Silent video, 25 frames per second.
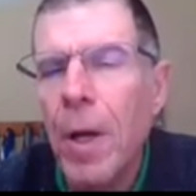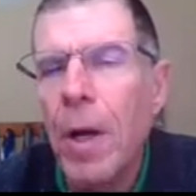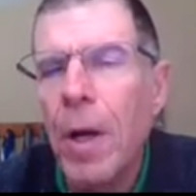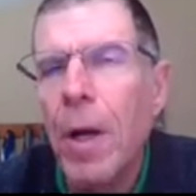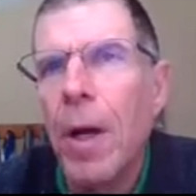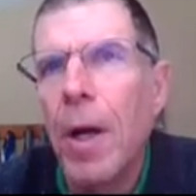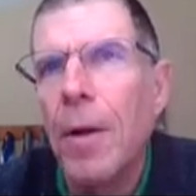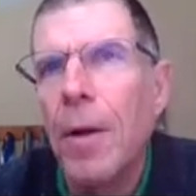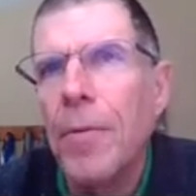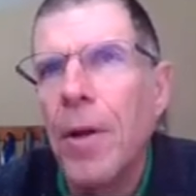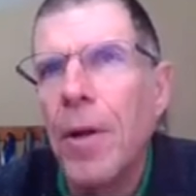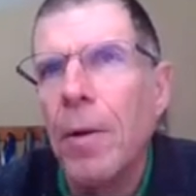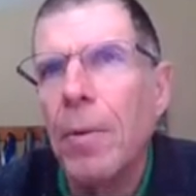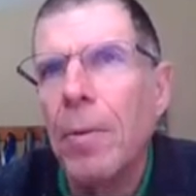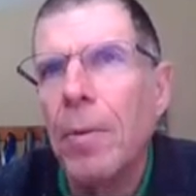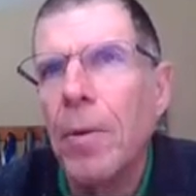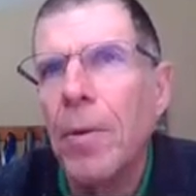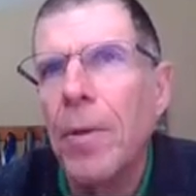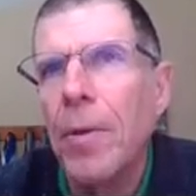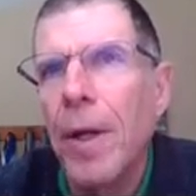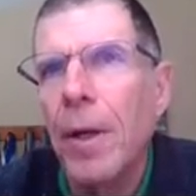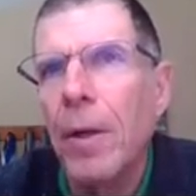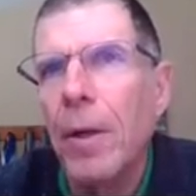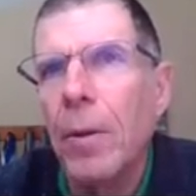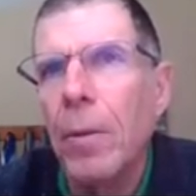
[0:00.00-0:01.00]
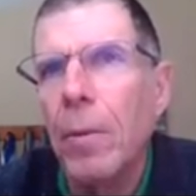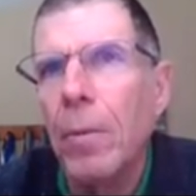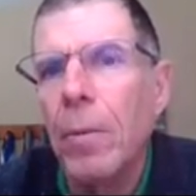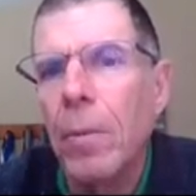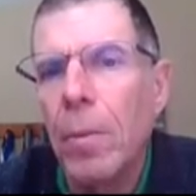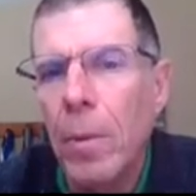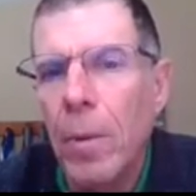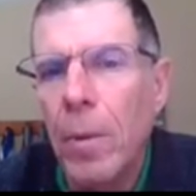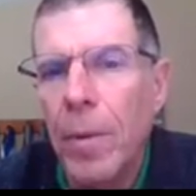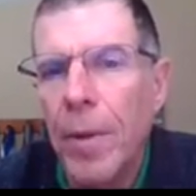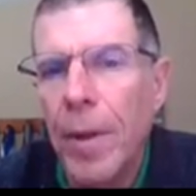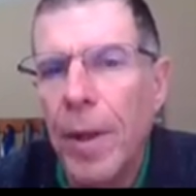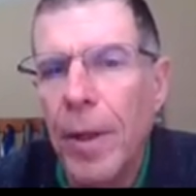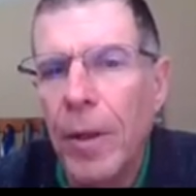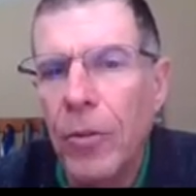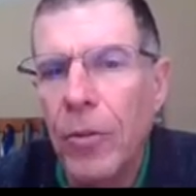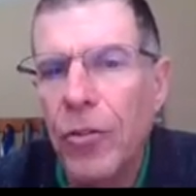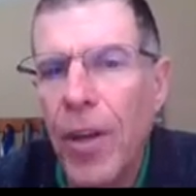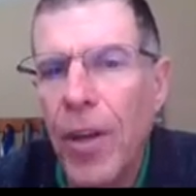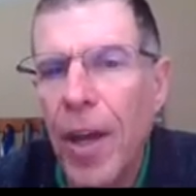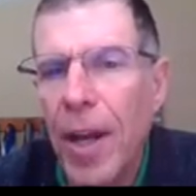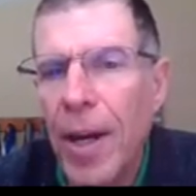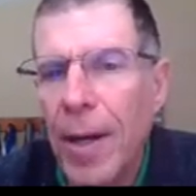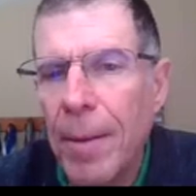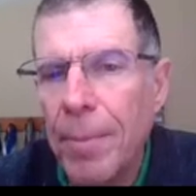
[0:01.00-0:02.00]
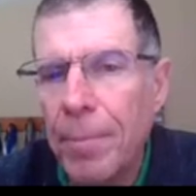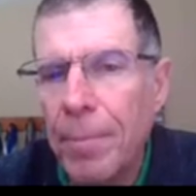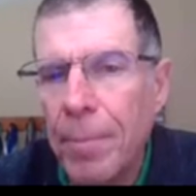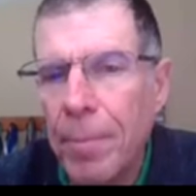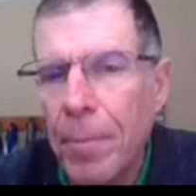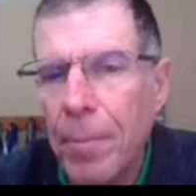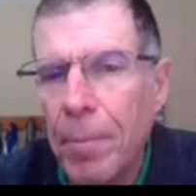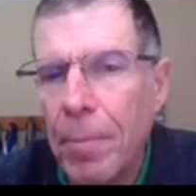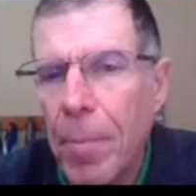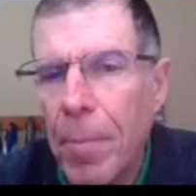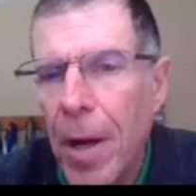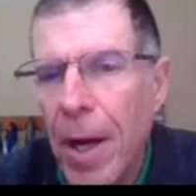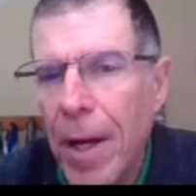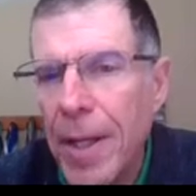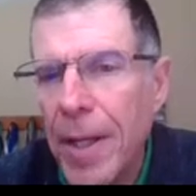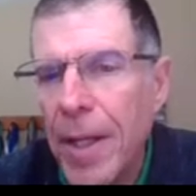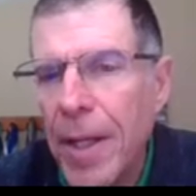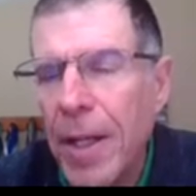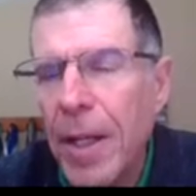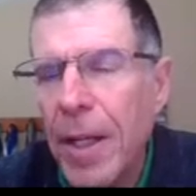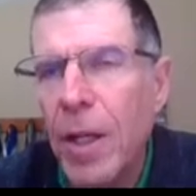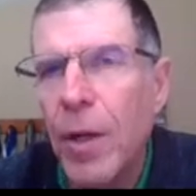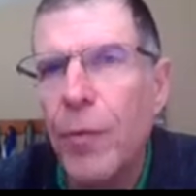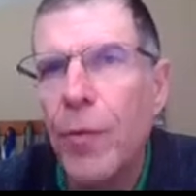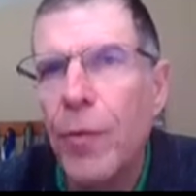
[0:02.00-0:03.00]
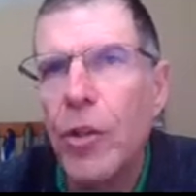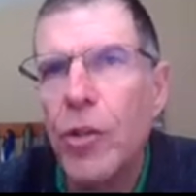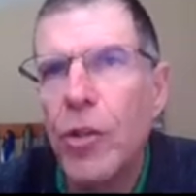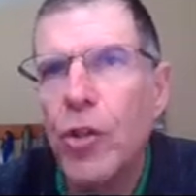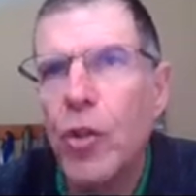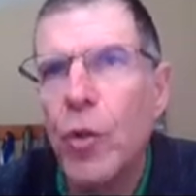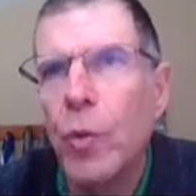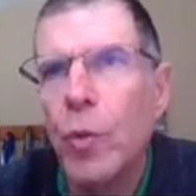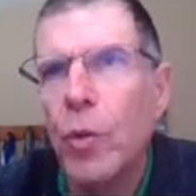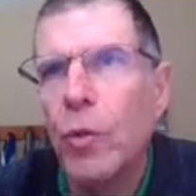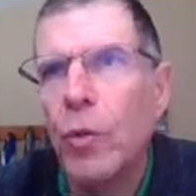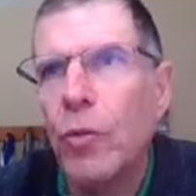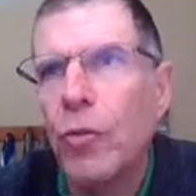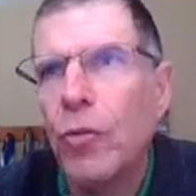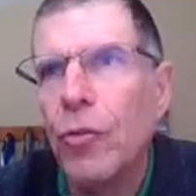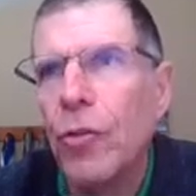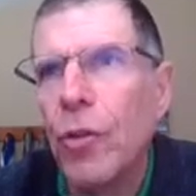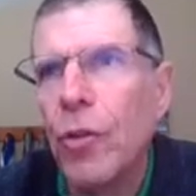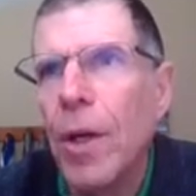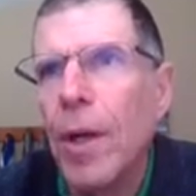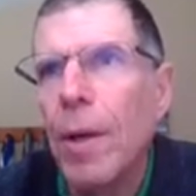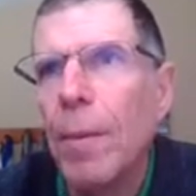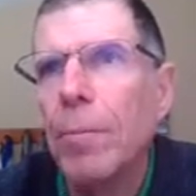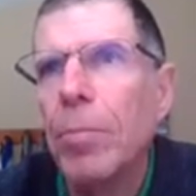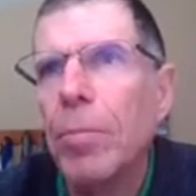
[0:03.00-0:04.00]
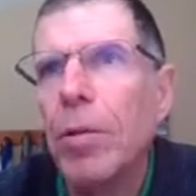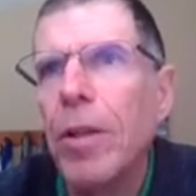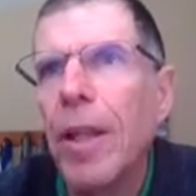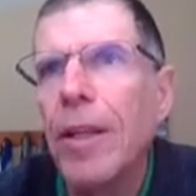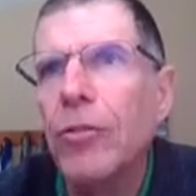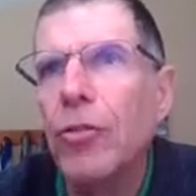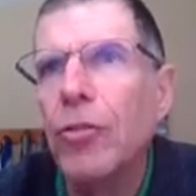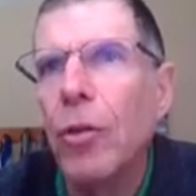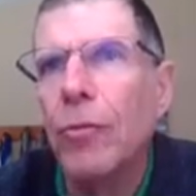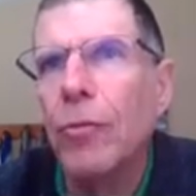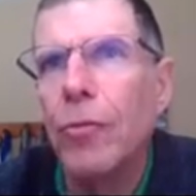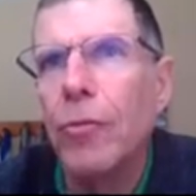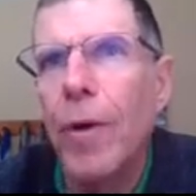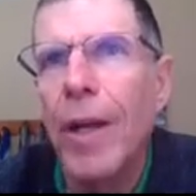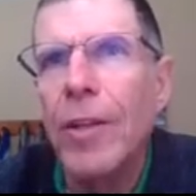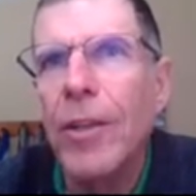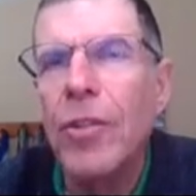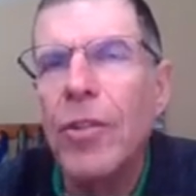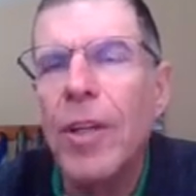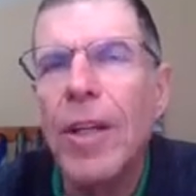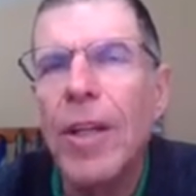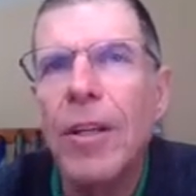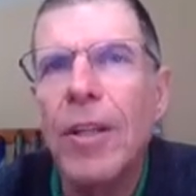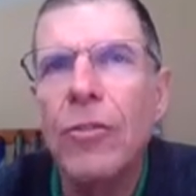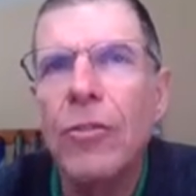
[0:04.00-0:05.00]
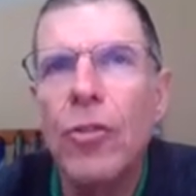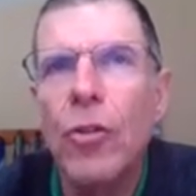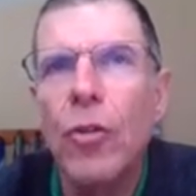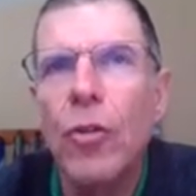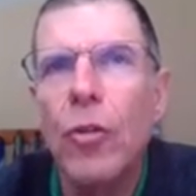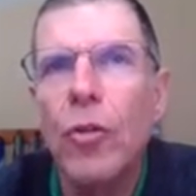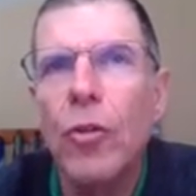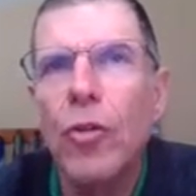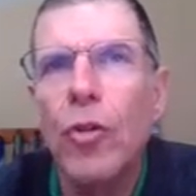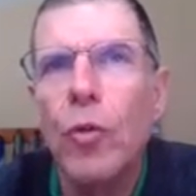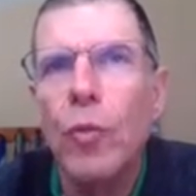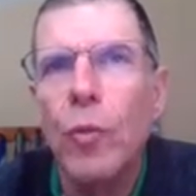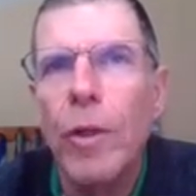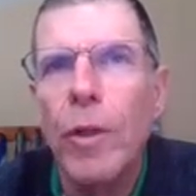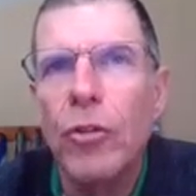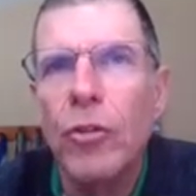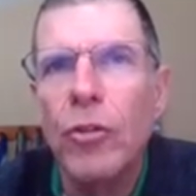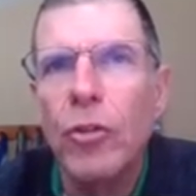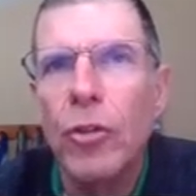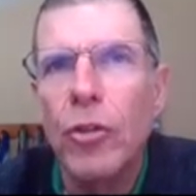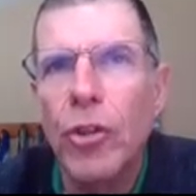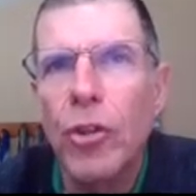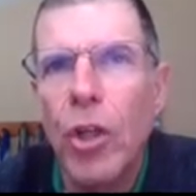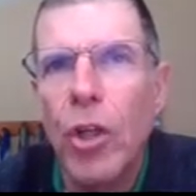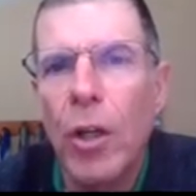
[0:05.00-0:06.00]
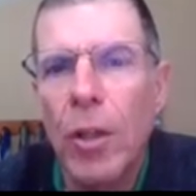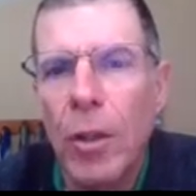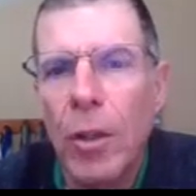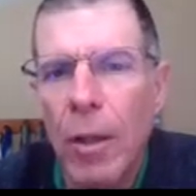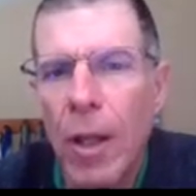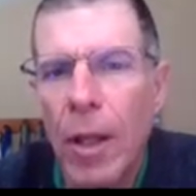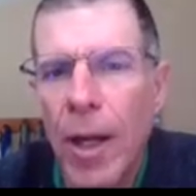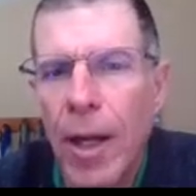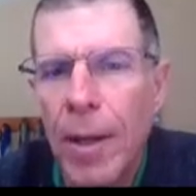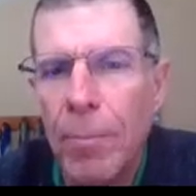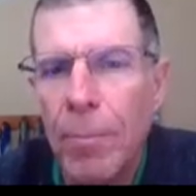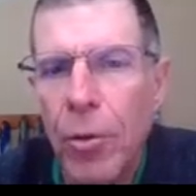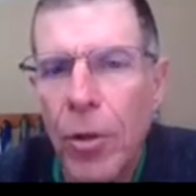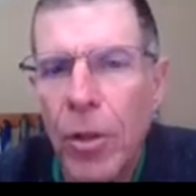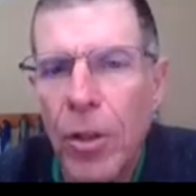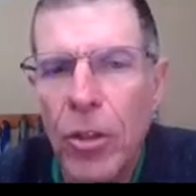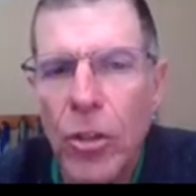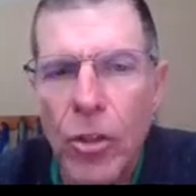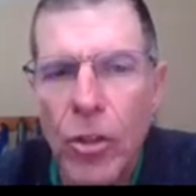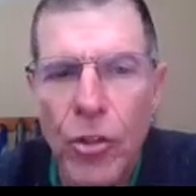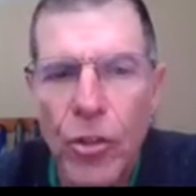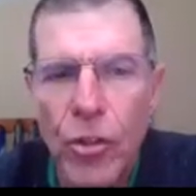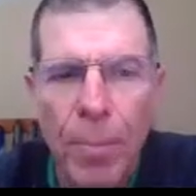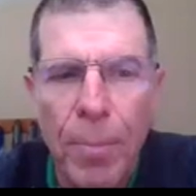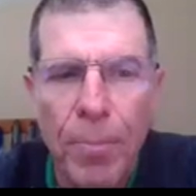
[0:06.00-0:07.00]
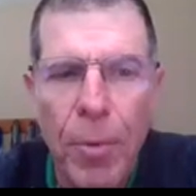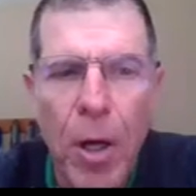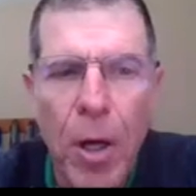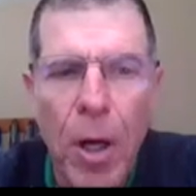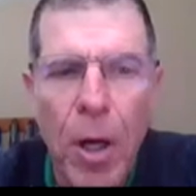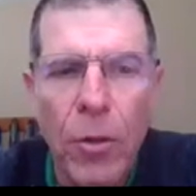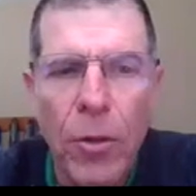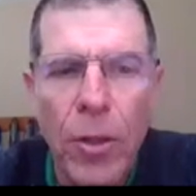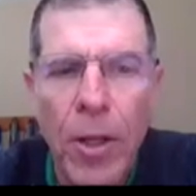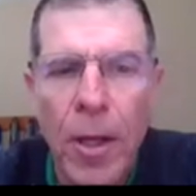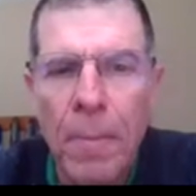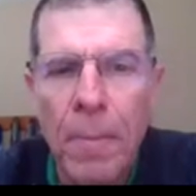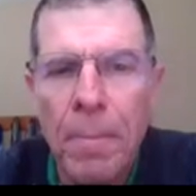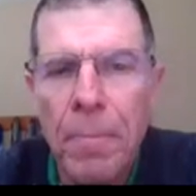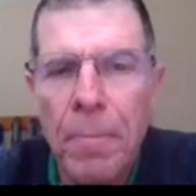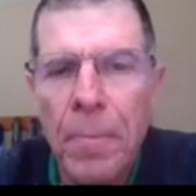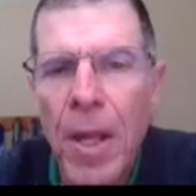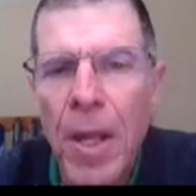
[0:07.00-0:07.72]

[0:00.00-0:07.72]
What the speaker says: They're set up by an individual's place of residence. You can do research online, put in your zip code.